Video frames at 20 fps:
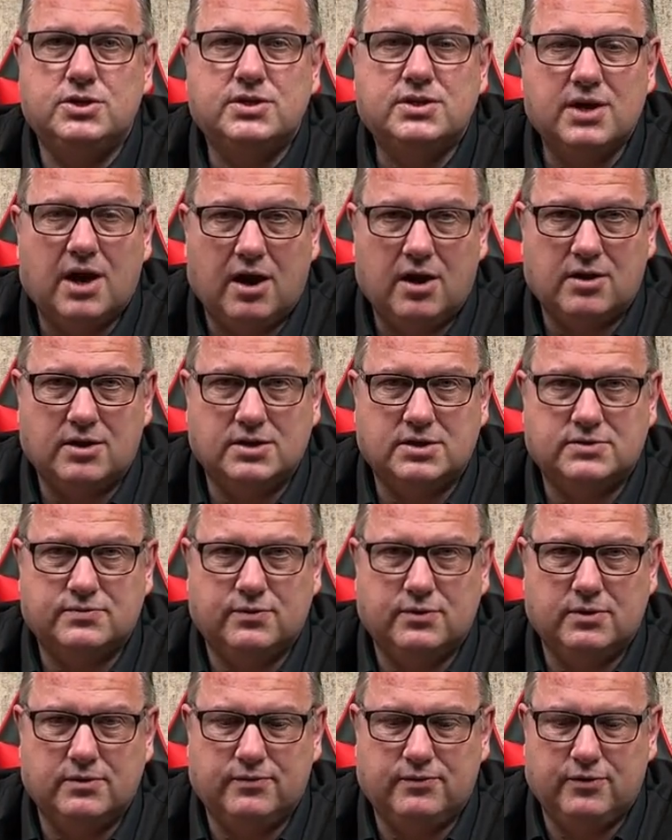targets,
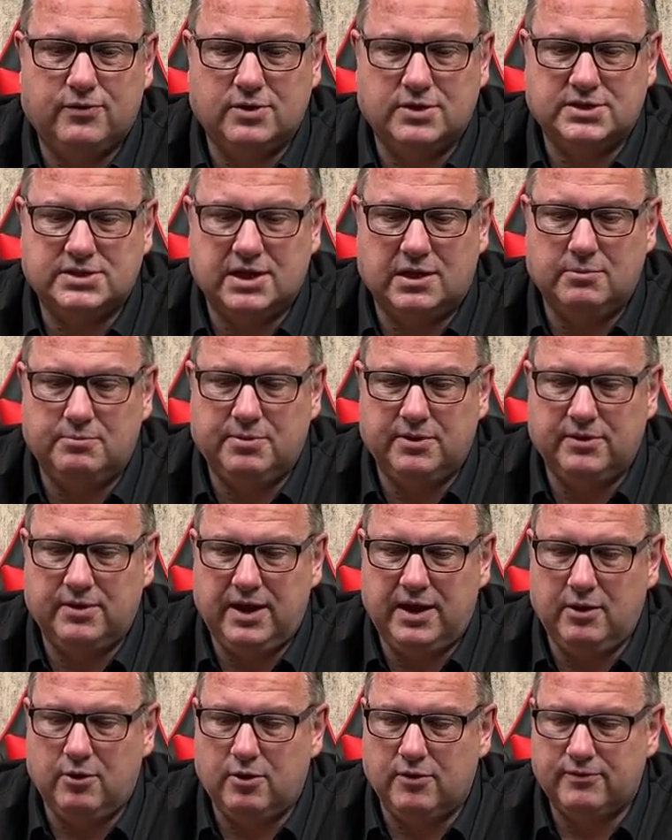for example.
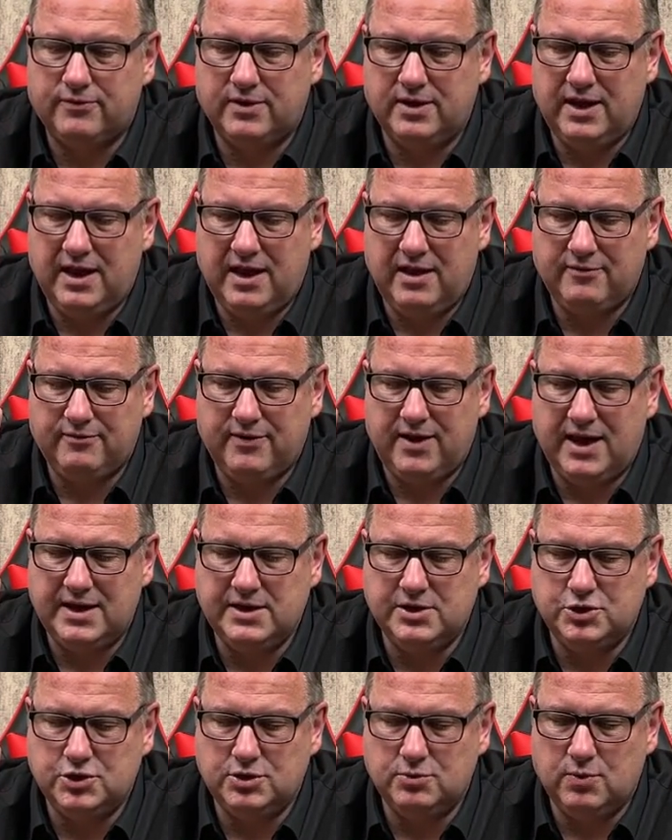They often have
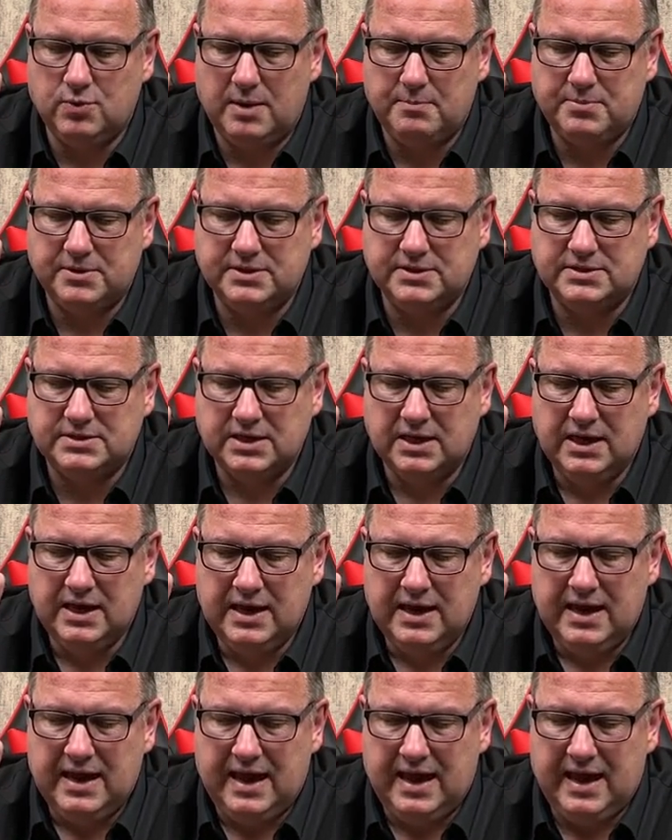energy weapons,
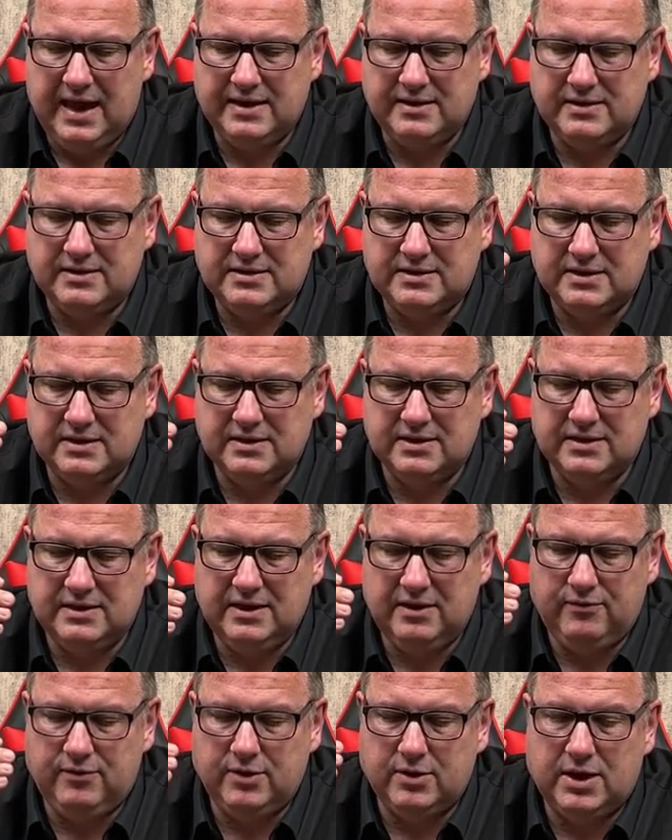and
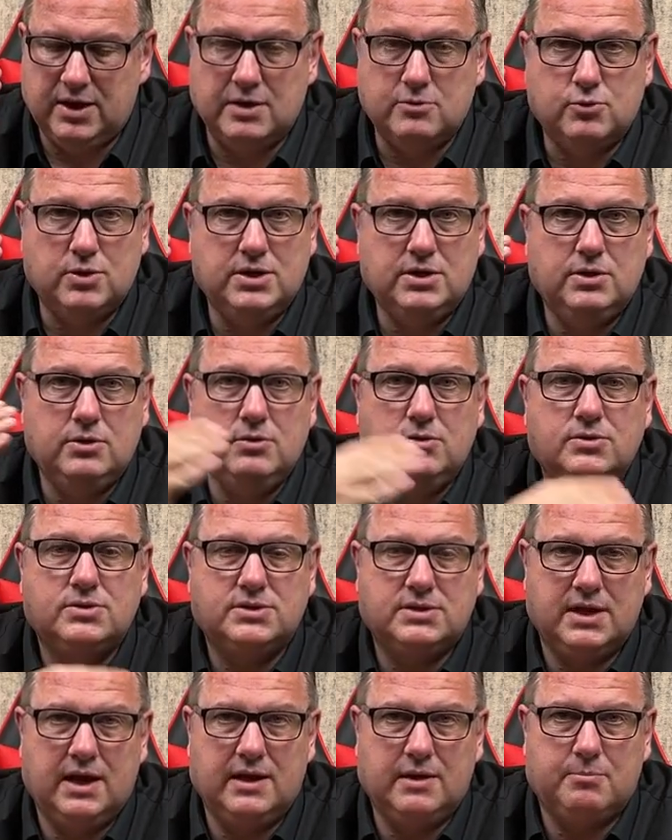if you can reduce
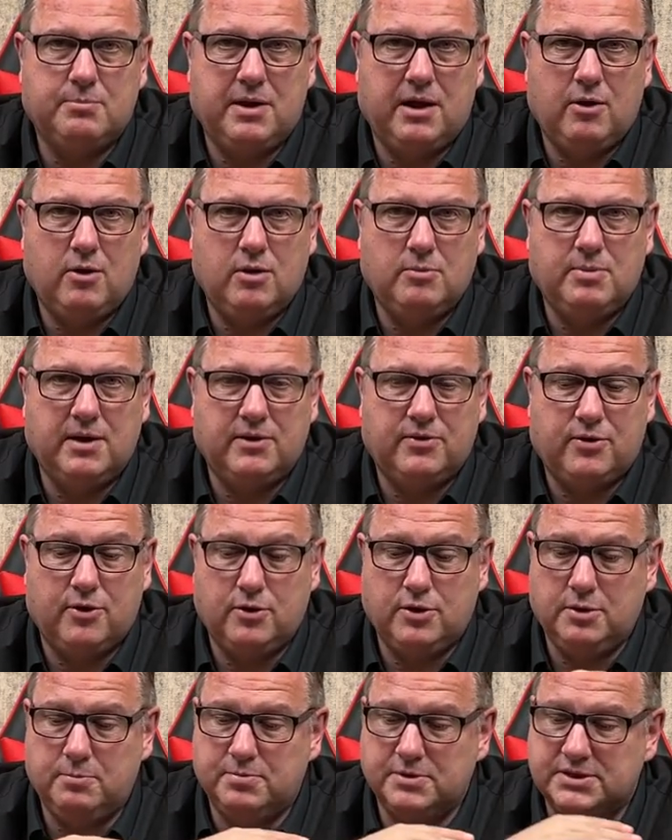their power by
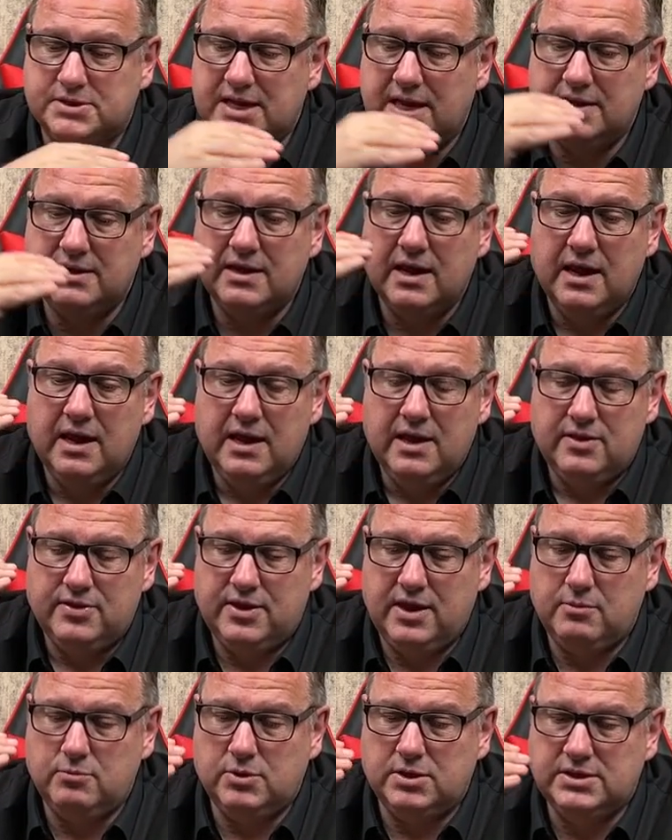30%,
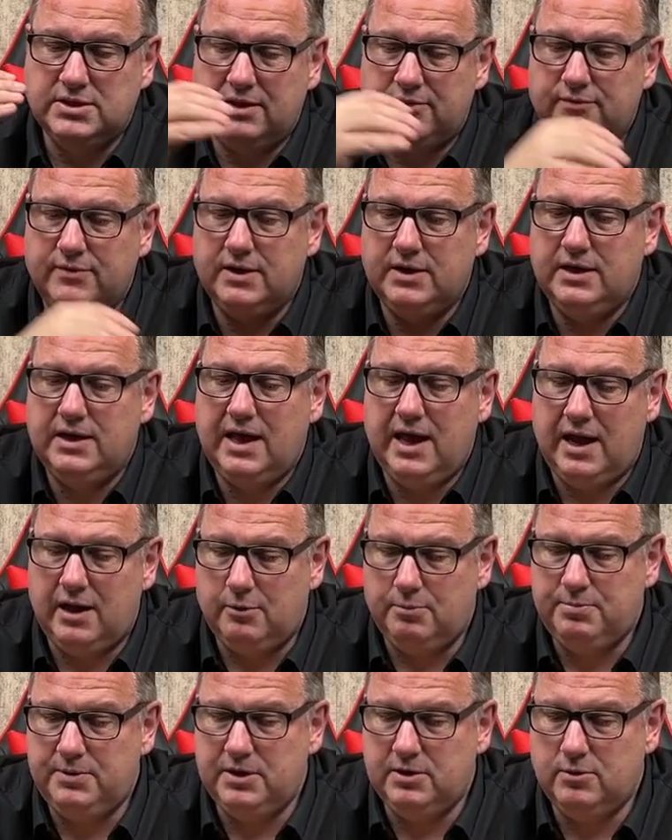that will definitely
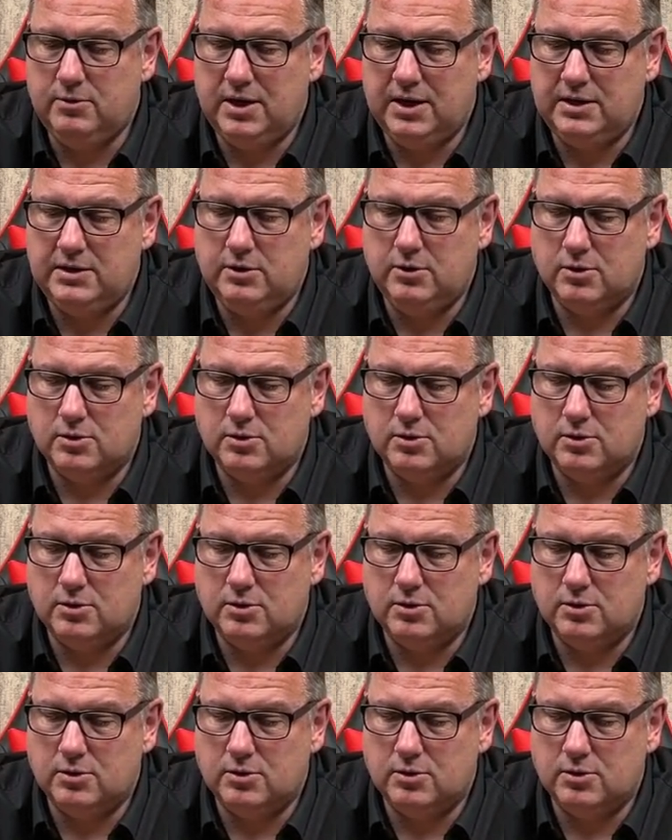help you in your